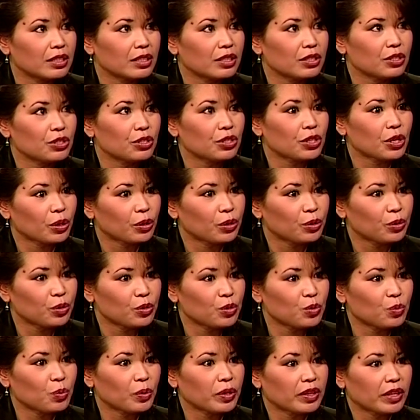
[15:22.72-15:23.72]

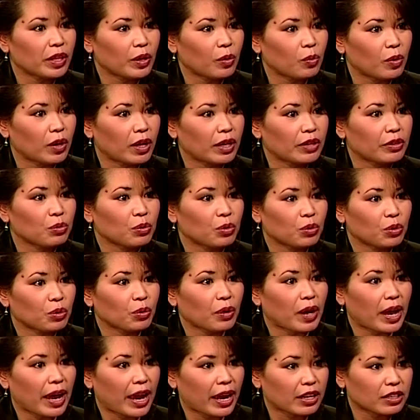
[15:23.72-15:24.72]
shows what they want through
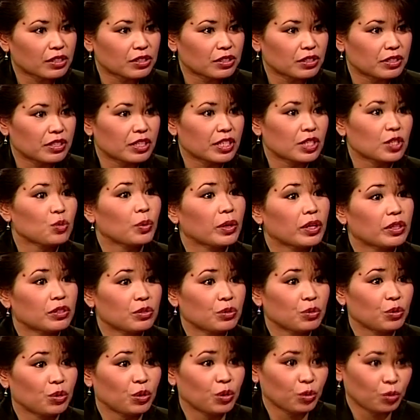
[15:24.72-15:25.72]
their actions as well
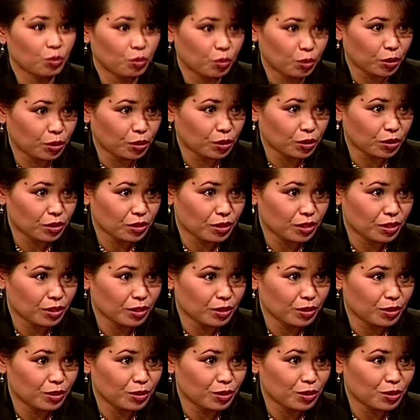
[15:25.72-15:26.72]
as through their words.
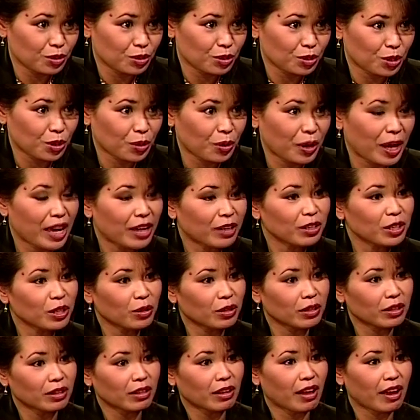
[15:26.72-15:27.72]
So how do
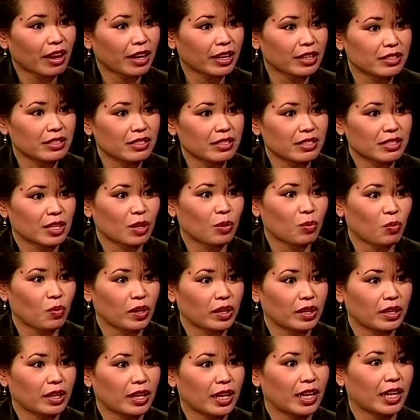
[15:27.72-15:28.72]
you line
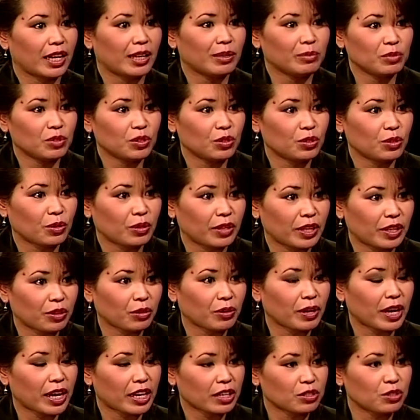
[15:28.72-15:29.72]
someone up so that
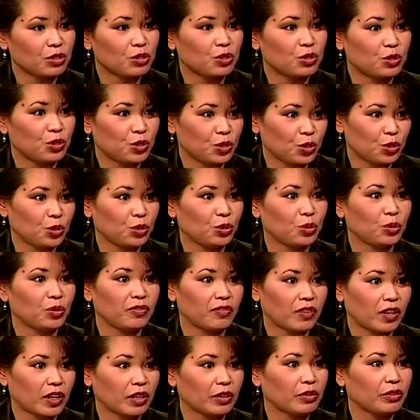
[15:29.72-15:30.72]
their actions do
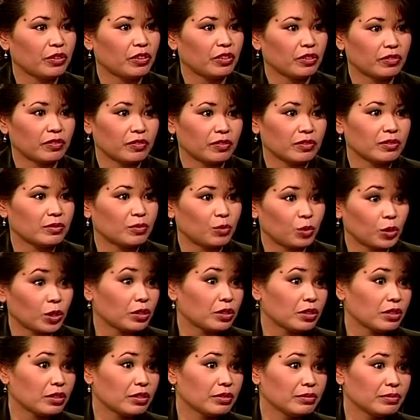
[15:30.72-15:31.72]
follow their
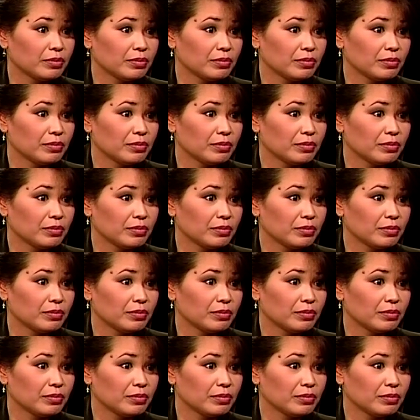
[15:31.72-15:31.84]
words?